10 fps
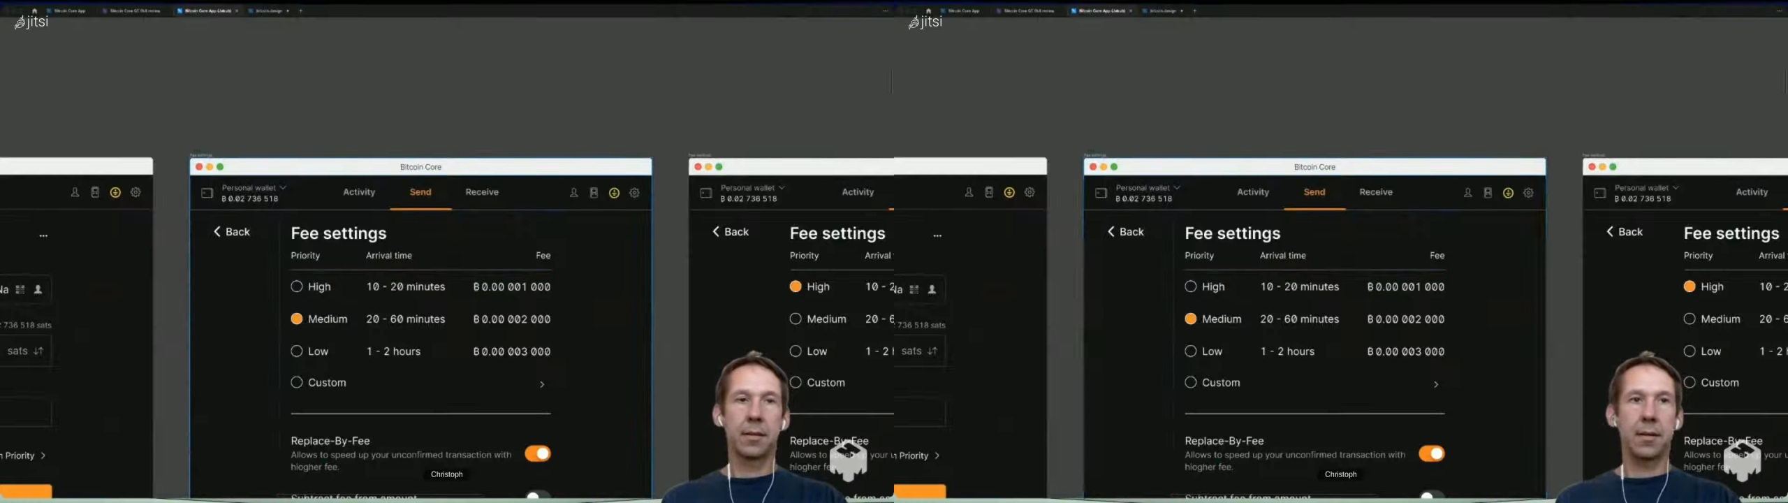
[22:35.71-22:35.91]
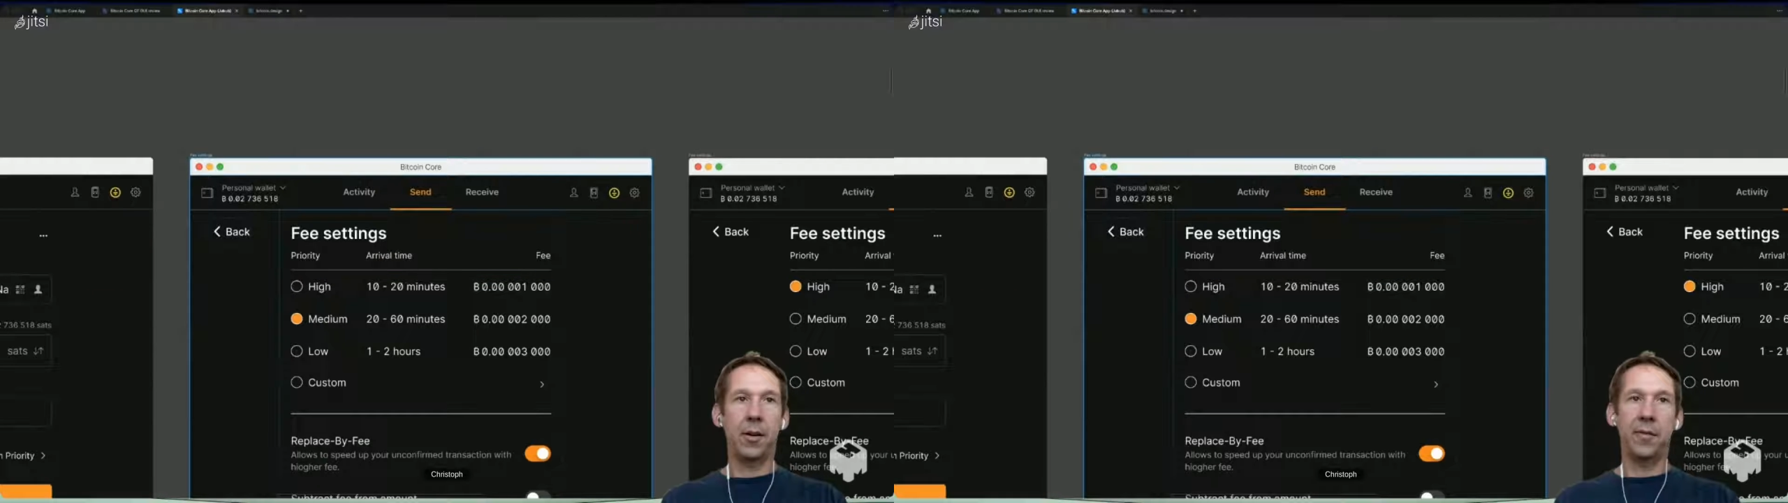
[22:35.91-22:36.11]

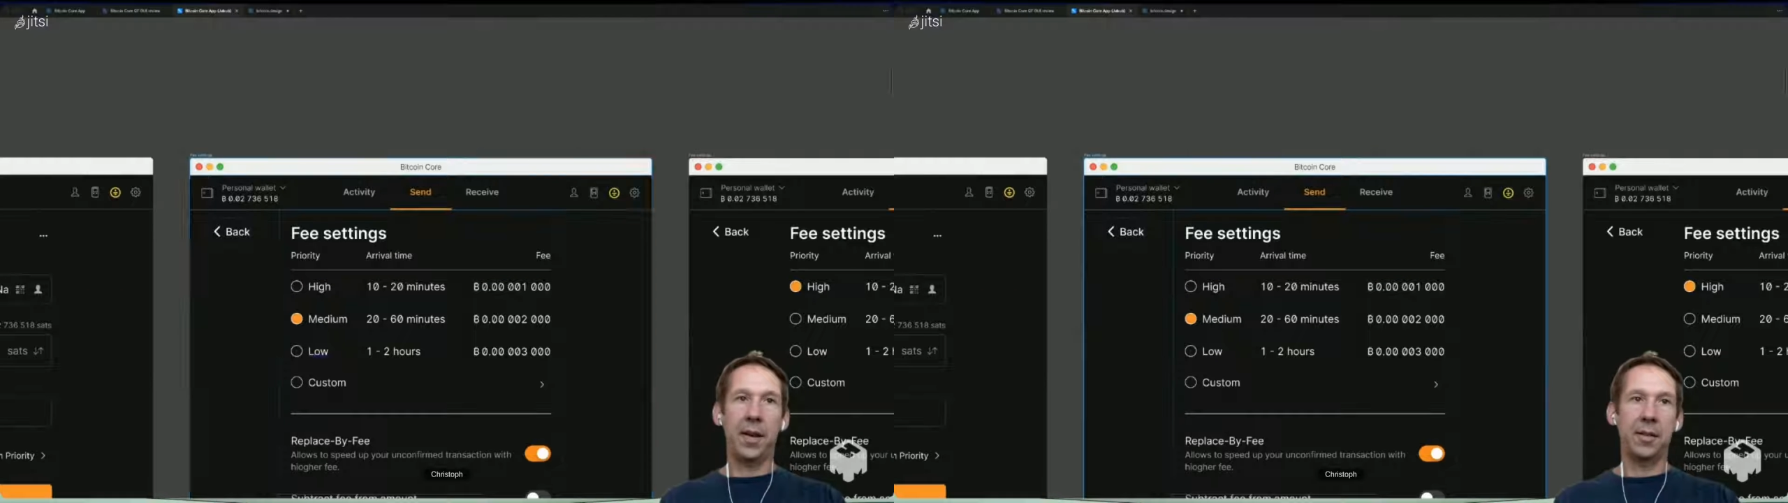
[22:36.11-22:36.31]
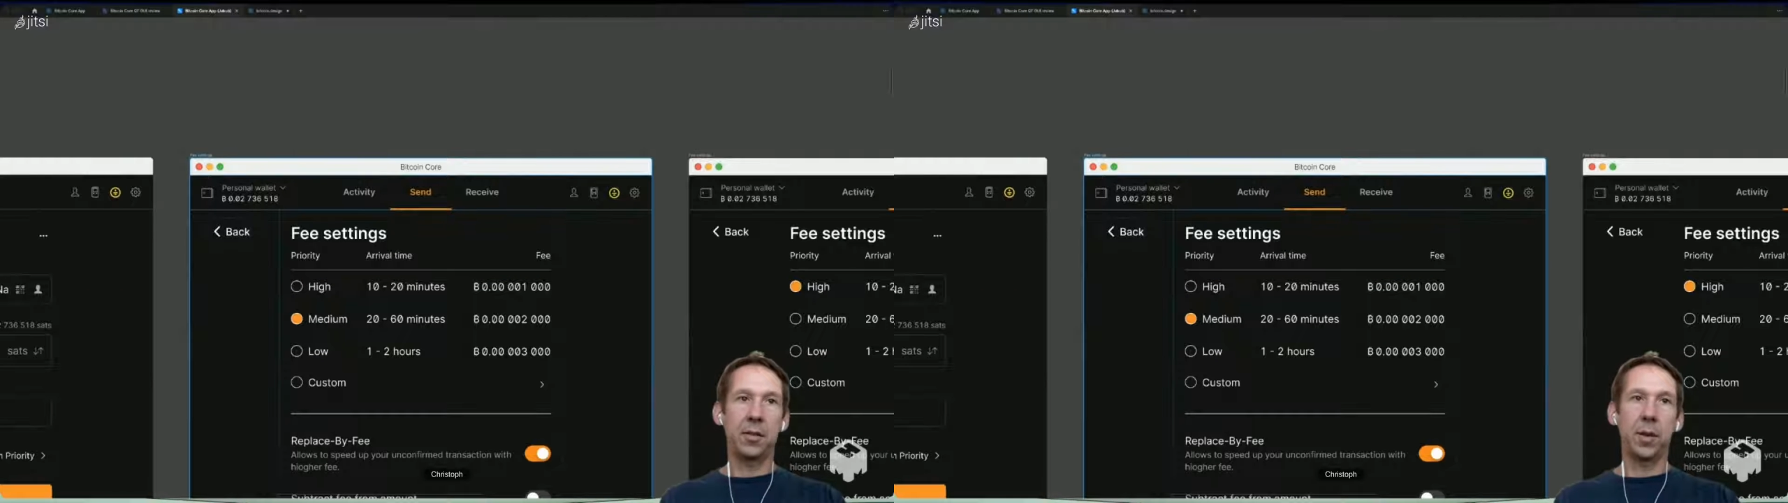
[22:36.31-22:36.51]
How fast
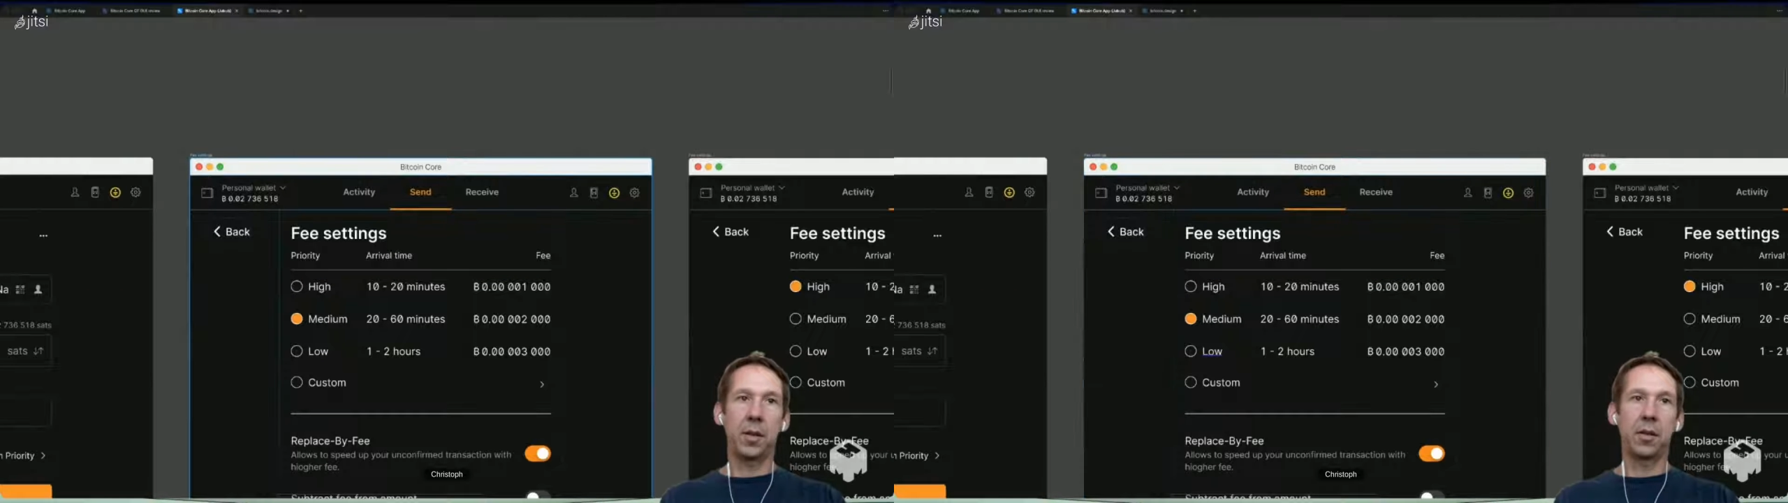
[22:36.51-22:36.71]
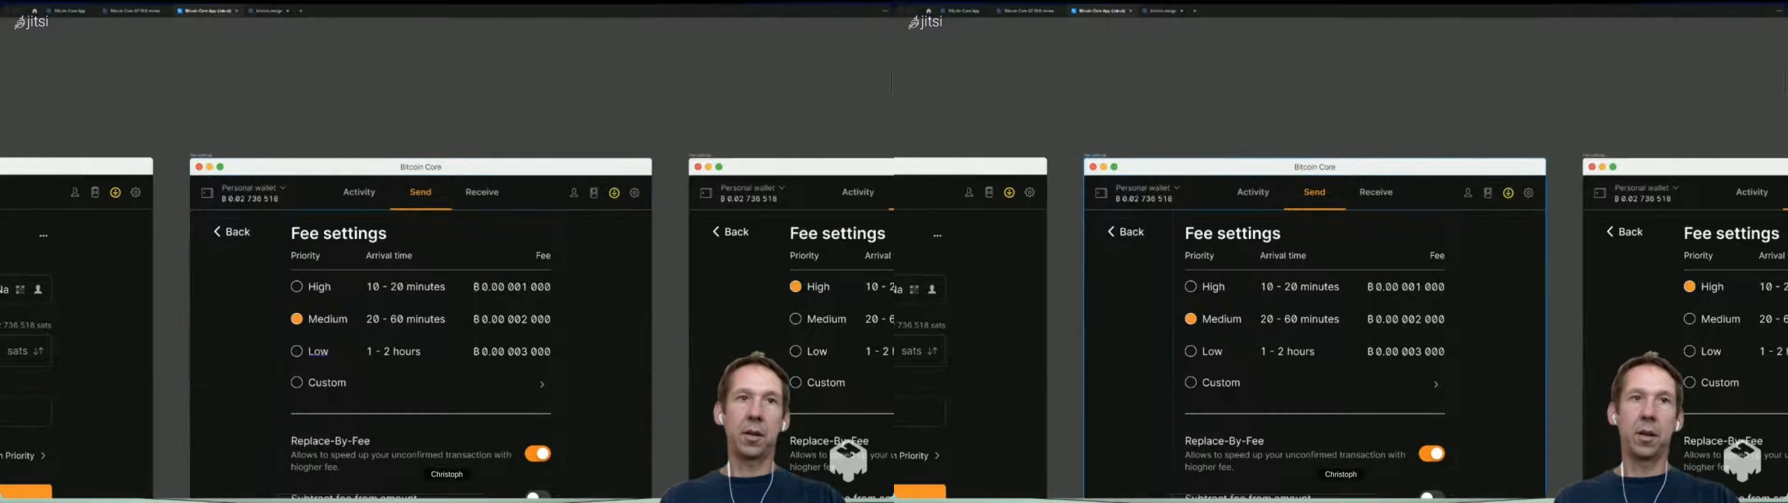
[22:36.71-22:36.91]
do you want it to
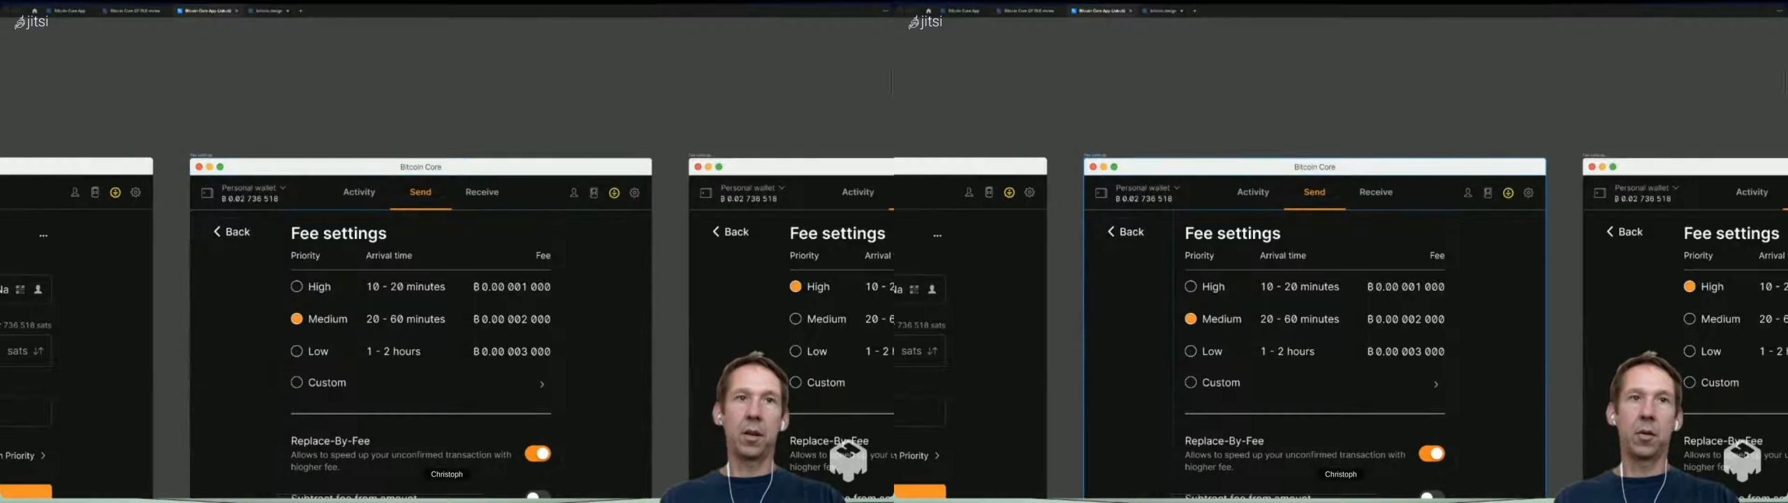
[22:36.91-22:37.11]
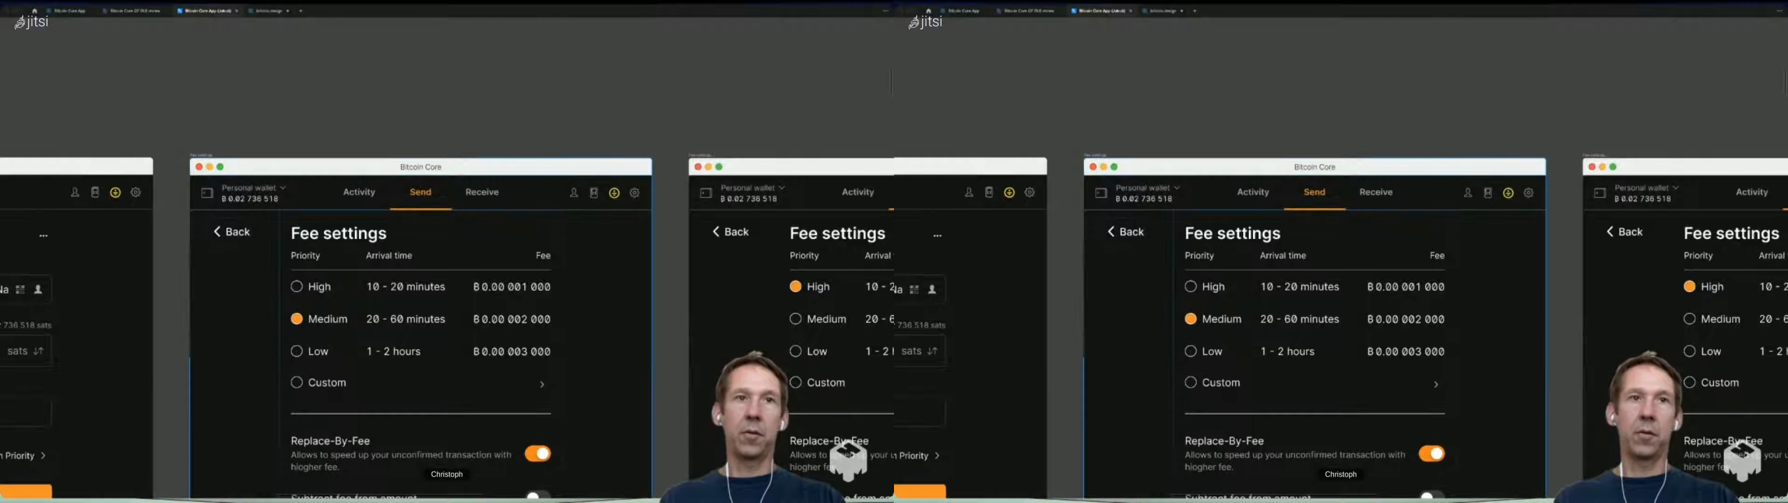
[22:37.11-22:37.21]
go?